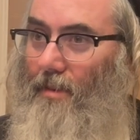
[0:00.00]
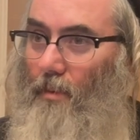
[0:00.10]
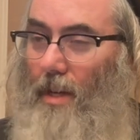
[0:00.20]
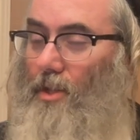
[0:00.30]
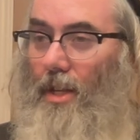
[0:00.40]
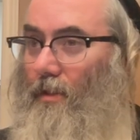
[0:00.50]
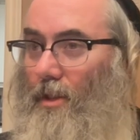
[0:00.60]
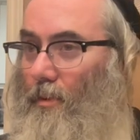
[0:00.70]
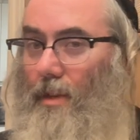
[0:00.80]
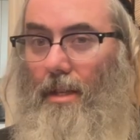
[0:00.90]
What's the
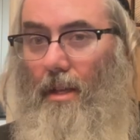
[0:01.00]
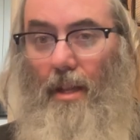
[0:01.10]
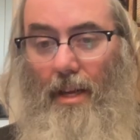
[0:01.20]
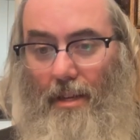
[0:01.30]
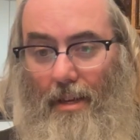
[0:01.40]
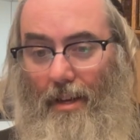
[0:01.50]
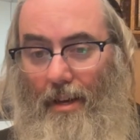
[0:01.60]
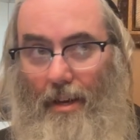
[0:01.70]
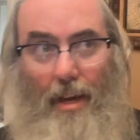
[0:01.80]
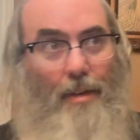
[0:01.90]
difference between delight
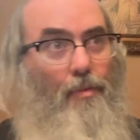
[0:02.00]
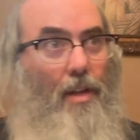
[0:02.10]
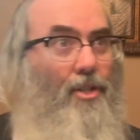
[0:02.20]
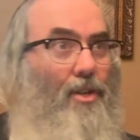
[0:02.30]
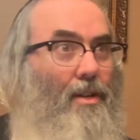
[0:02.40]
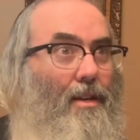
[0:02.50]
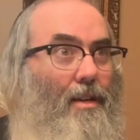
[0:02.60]
and pleasure,